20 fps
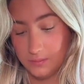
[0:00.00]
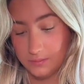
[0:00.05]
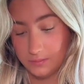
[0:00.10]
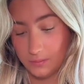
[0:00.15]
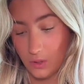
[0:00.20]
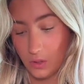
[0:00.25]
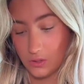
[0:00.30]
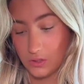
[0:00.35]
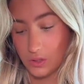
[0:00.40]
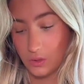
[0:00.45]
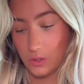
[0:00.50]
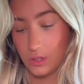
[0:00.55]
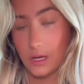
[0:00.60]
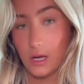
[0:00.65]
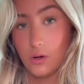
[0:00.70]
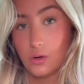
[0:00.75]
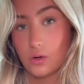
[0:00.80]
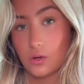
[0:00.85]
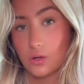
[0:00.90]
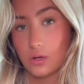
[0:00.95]
Also, look how
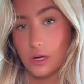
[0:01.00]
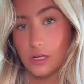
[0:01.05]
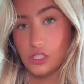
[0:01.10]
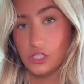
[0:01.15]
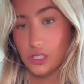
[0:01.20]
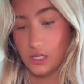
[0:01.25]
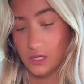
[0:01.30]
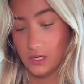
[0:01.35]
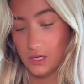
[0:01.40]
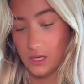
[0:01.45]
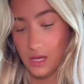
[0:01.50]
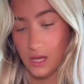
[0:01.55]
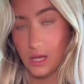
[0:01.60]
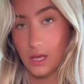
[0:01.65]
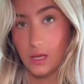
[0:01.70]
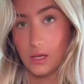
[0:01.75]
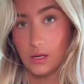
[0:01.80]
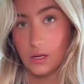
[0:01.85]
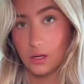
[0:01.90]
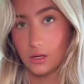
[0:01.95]
crunchy
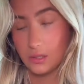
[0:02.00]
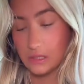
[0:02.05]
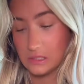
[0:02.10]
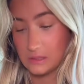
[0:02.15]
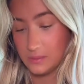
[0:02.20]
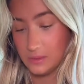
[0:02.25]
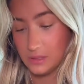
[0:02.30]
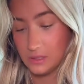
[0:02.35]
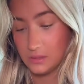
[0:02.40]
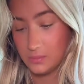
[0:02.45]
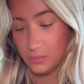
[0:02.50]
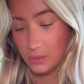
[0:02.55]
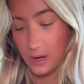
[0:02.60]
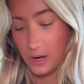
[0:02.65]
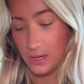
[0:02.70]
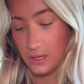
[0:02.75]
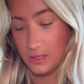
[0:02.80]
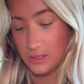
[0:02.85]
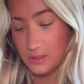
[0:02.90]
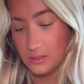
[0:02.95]
and crispy this bread
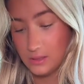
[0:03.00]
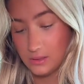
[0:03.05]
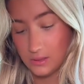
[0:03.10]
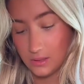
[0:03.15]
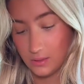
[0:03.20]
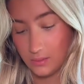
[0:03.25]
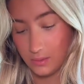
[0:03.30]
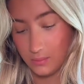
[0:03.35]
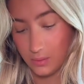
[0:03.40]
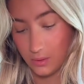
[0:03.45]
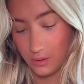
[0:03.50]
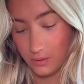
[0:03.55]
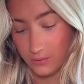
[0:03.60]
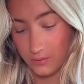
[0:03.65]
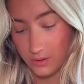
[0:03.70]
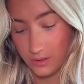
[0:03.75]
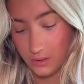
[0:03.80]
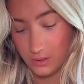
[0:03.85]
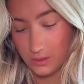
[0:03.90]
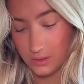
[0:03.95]
is. It's gonna be
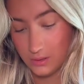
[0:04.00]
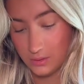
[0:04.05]
perfect.